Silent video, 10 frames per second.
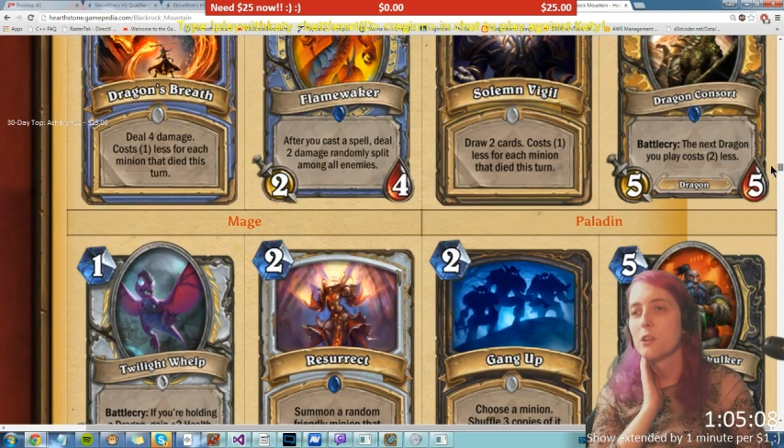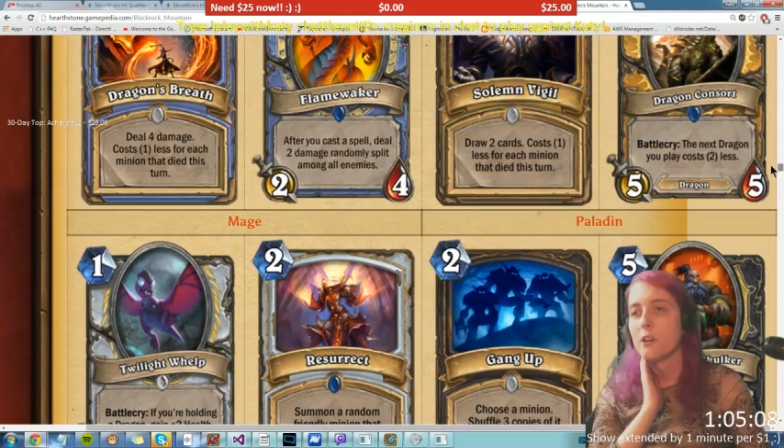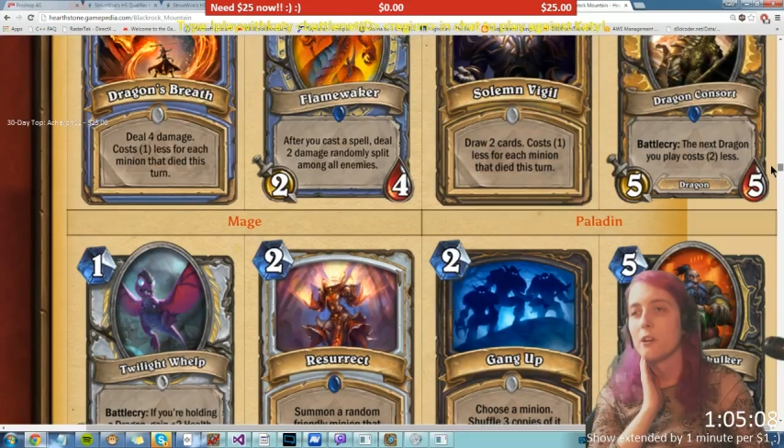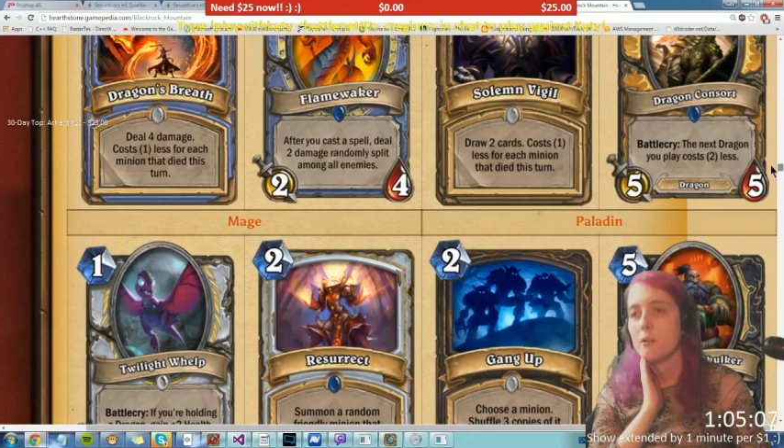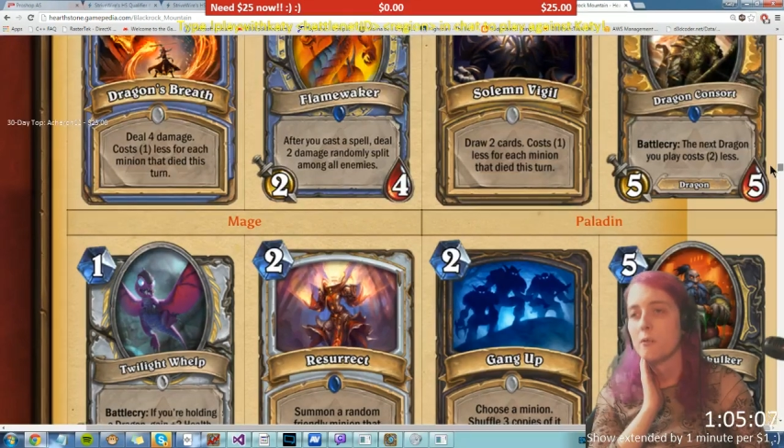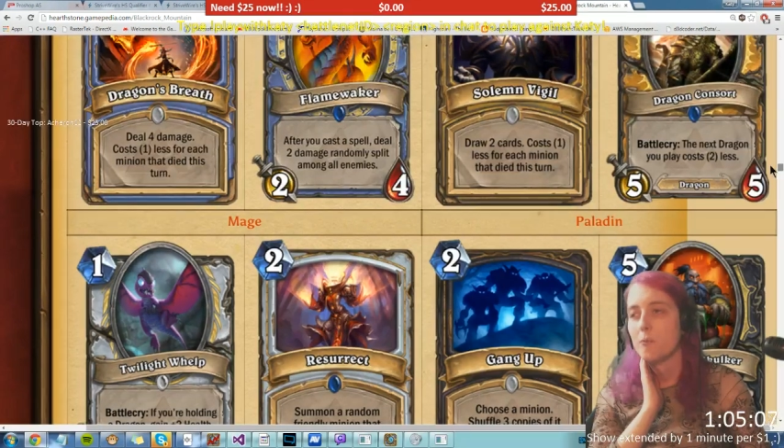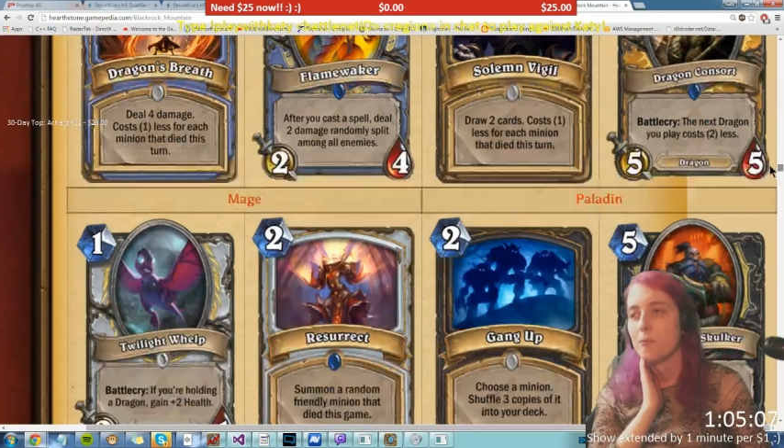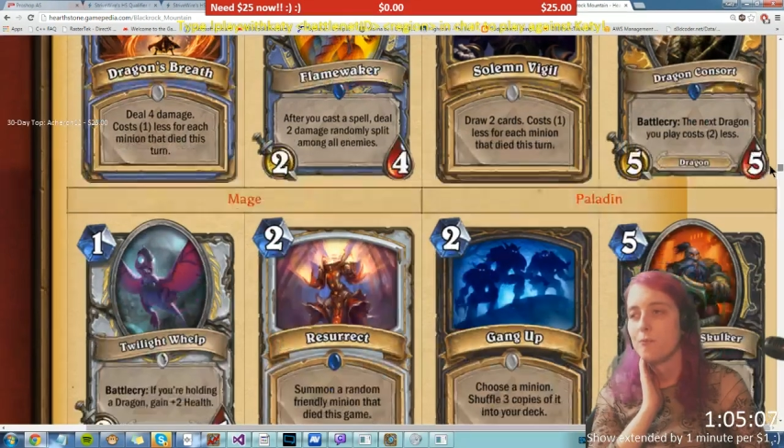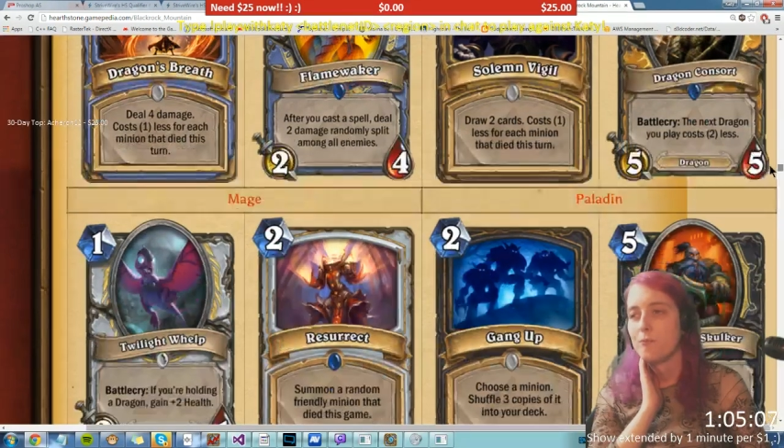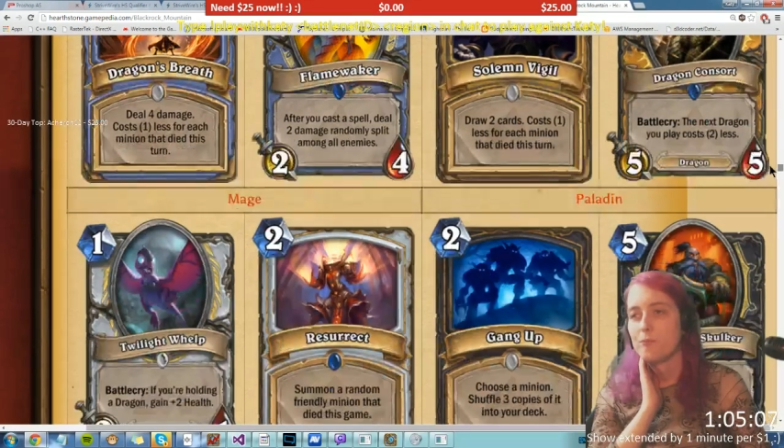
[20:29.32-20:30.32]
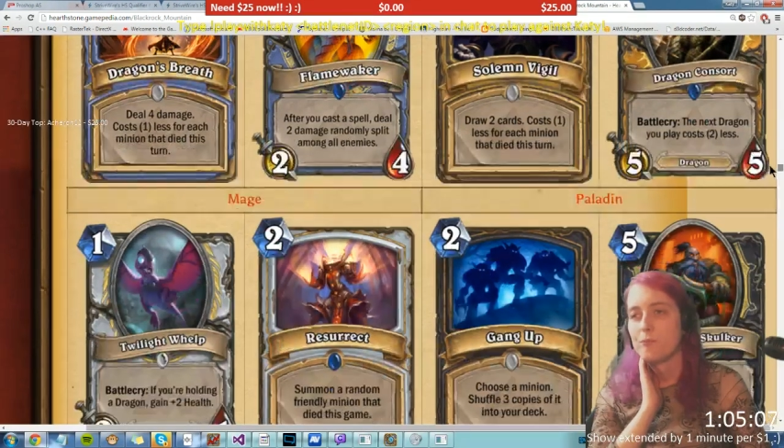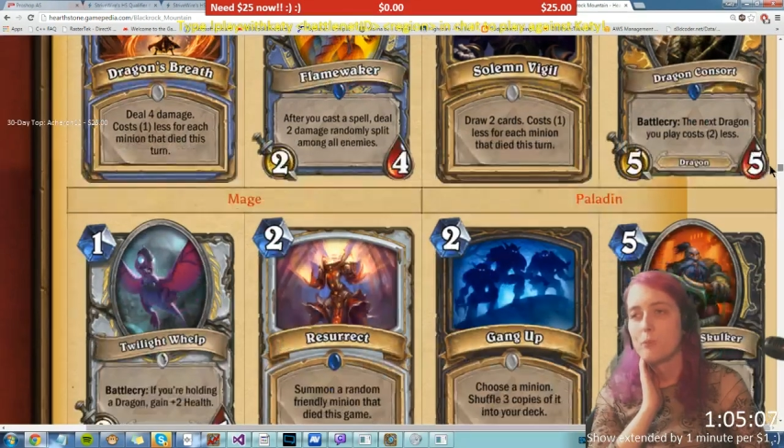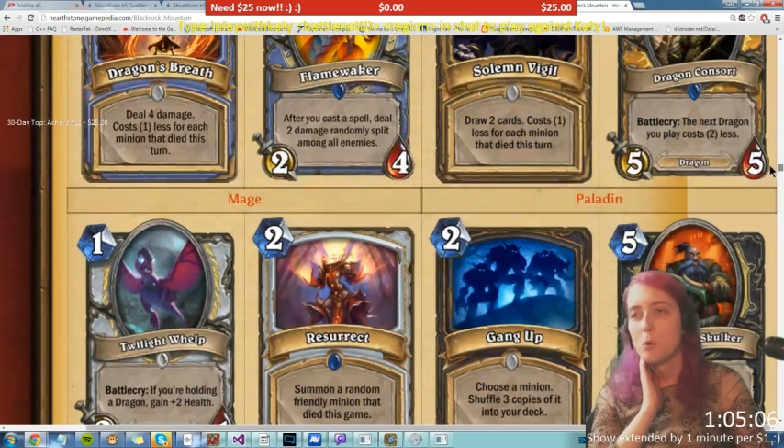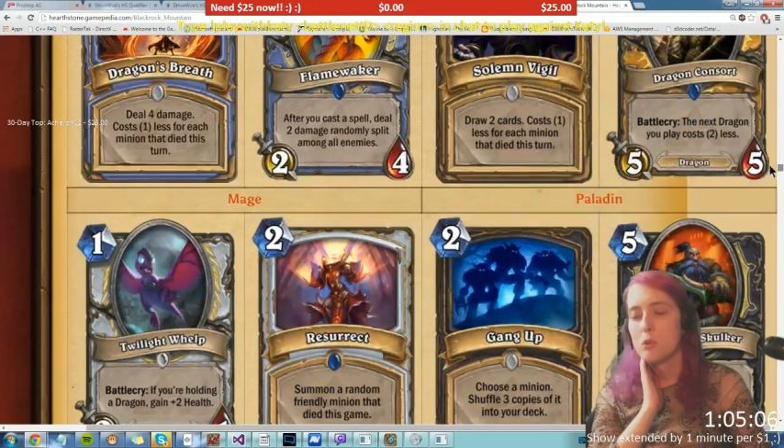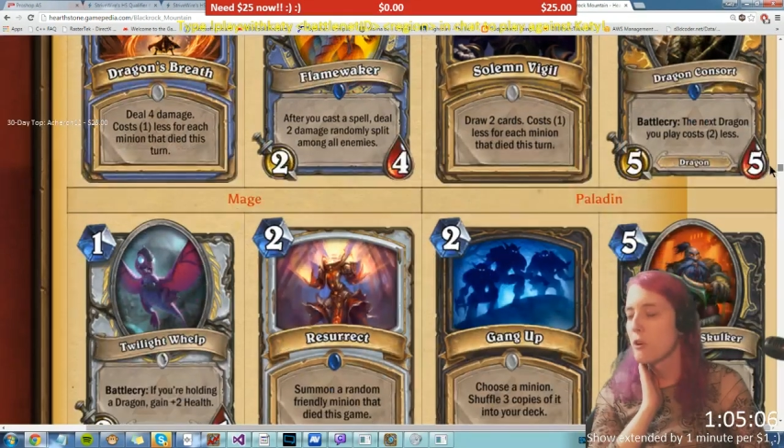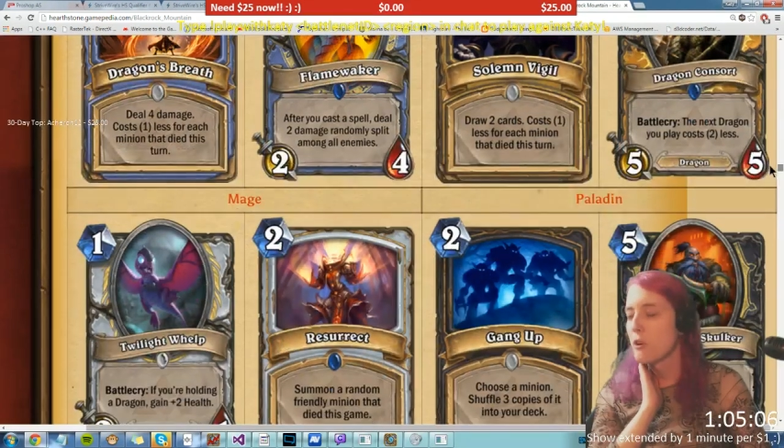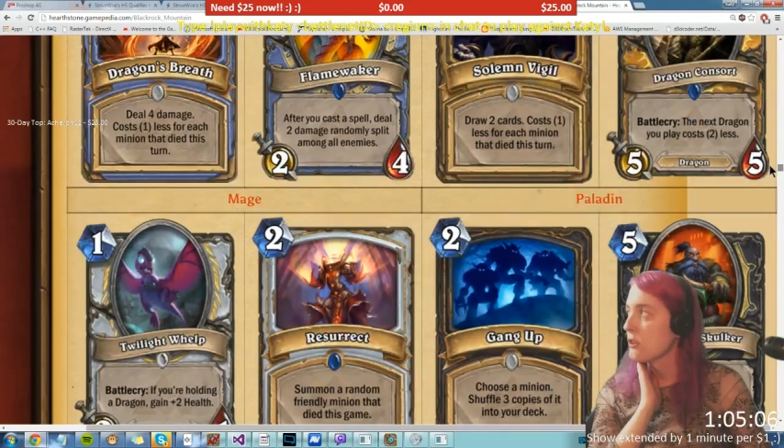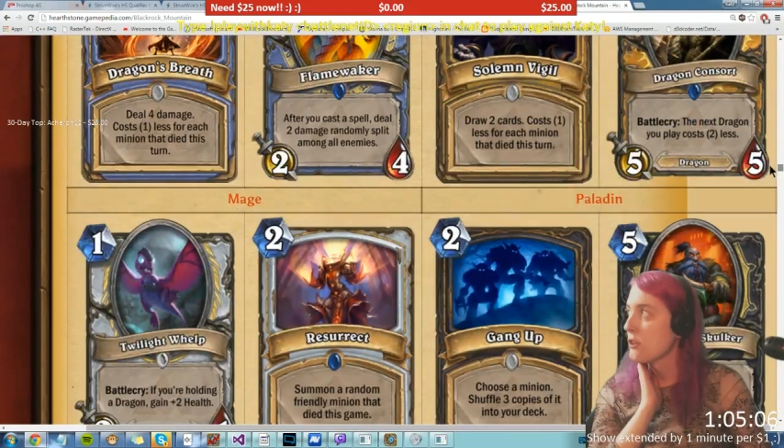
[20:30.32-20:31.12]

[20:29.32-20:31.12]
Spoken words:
Okay. Well,